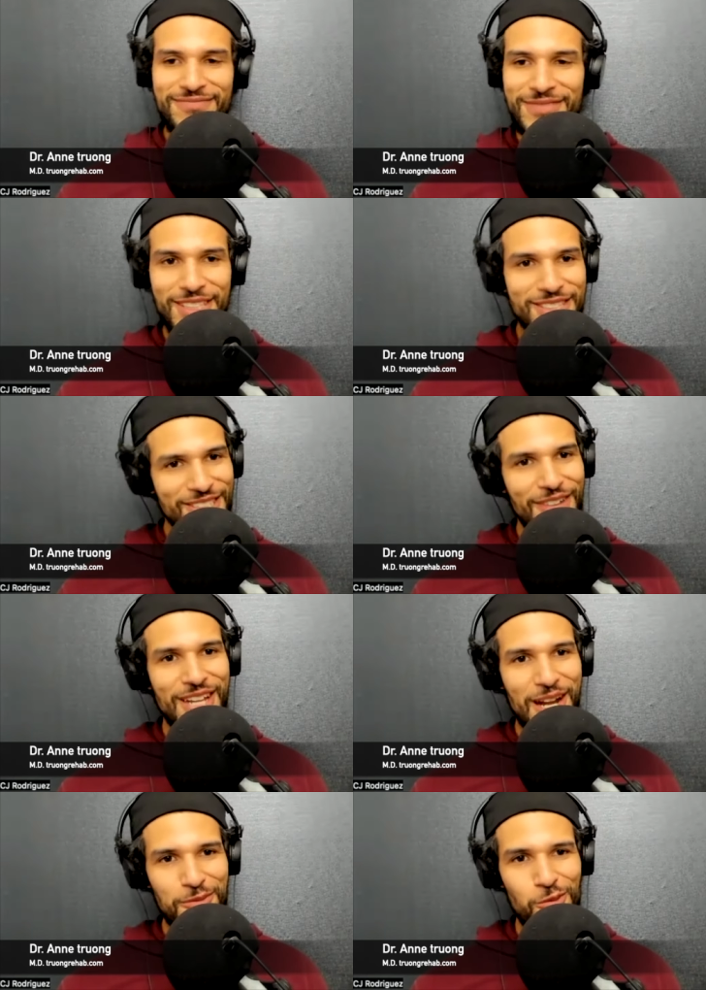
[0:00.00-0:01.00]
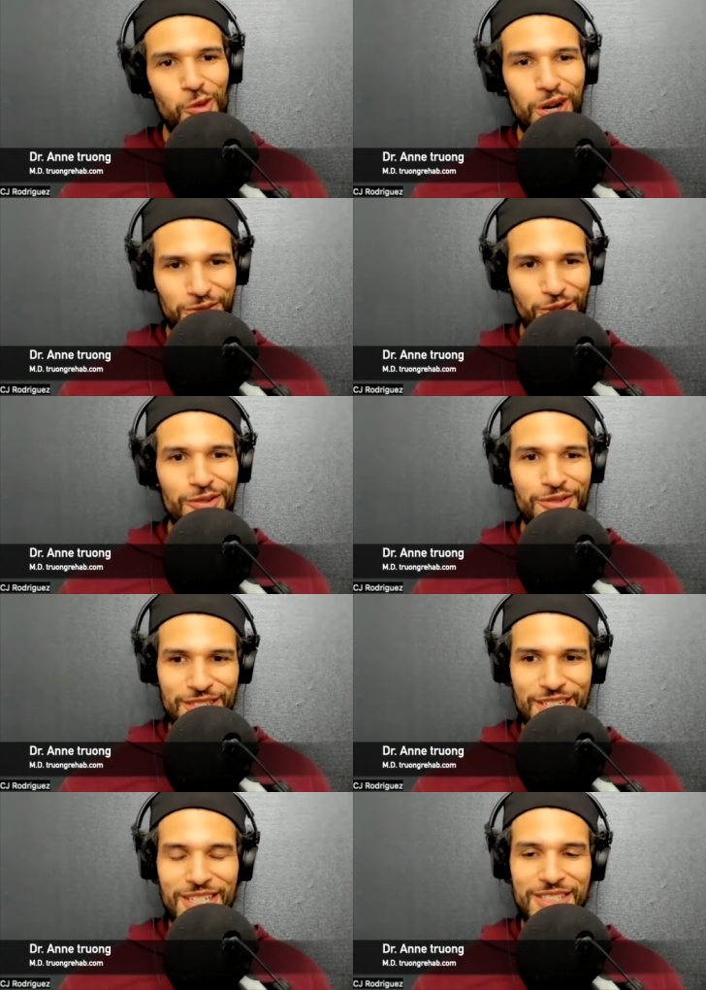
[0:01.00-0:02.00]
good stuff that I've worked for for
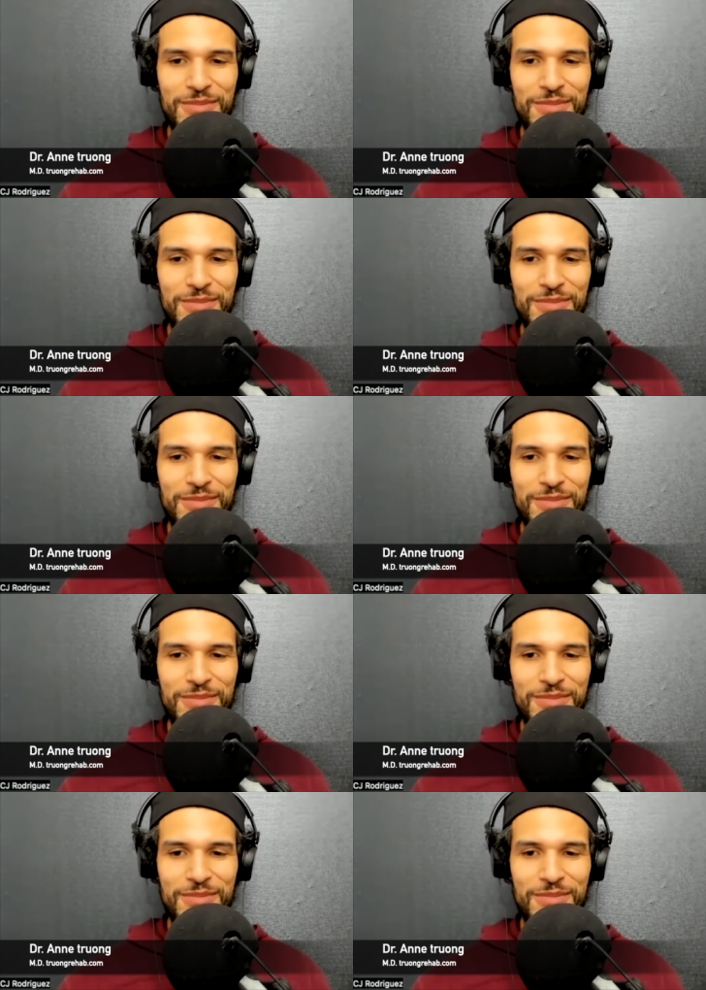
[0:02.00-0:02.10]
years.